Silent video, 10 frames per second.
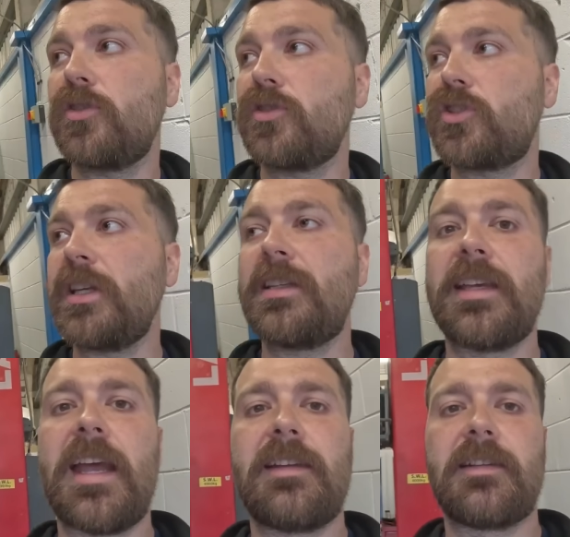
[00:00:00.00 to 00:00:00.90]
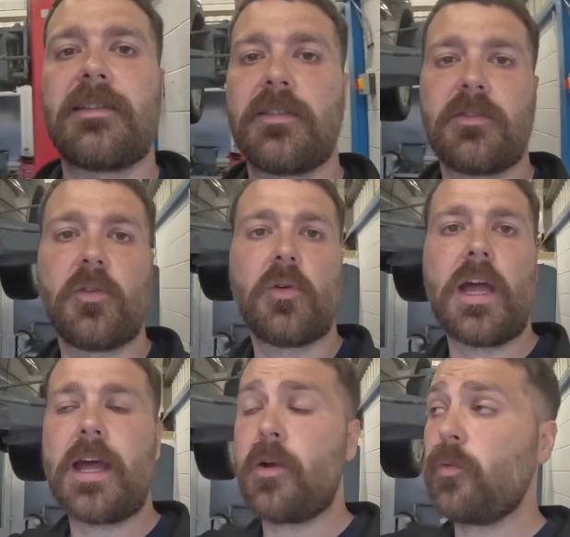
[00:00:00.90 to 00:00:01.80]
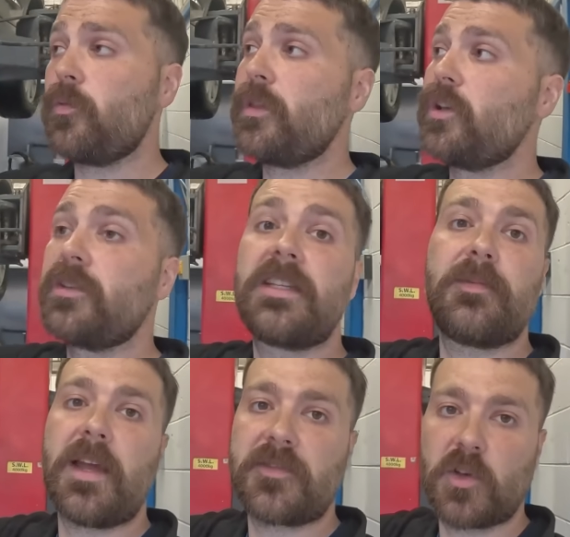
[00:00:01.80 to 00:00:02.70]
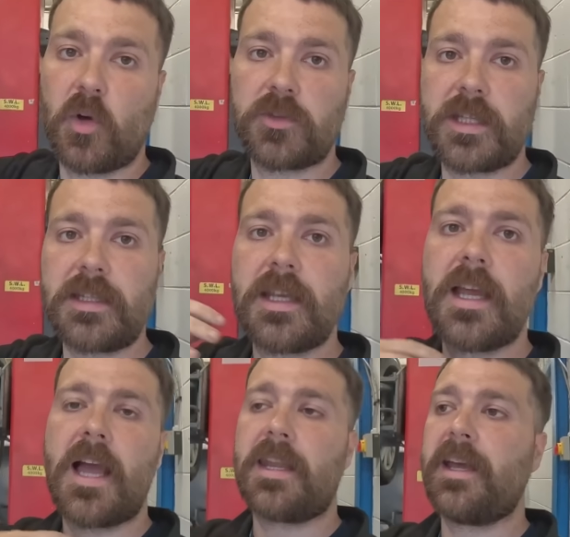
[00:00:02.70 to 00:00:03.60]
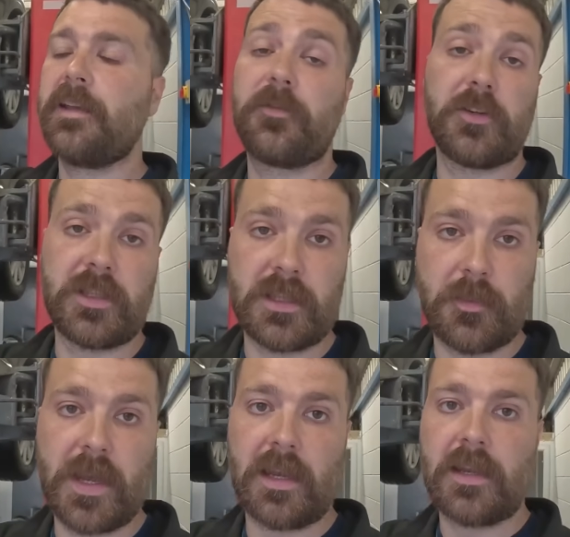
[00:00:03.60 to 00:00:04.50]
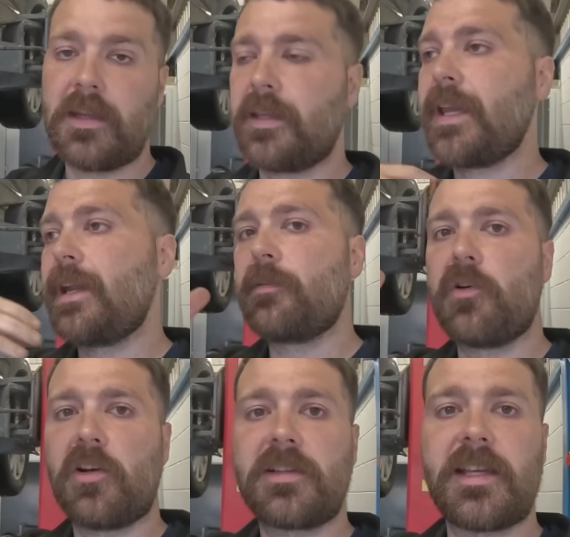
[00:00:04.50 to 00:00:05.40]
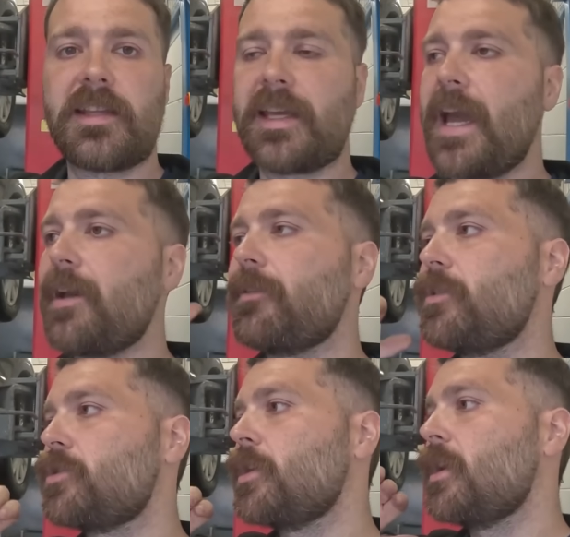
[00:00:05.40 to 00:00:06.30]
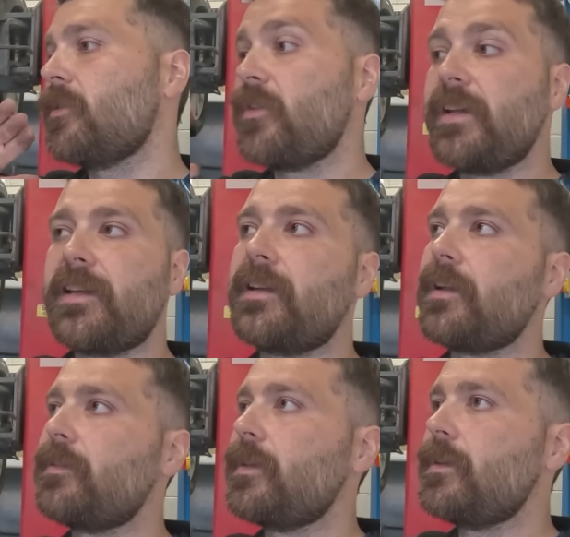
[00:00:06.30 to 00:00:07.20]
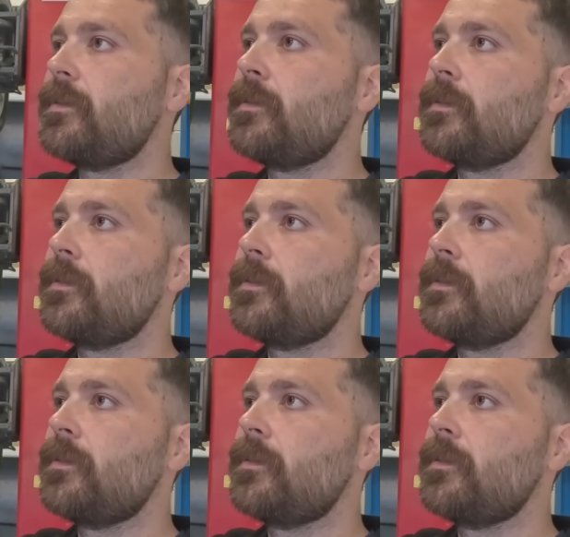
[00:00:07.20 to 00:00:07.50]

she said that they got the DPF sorted and I footed the bill. Again, I'm not gonna say the garage, they done nothing.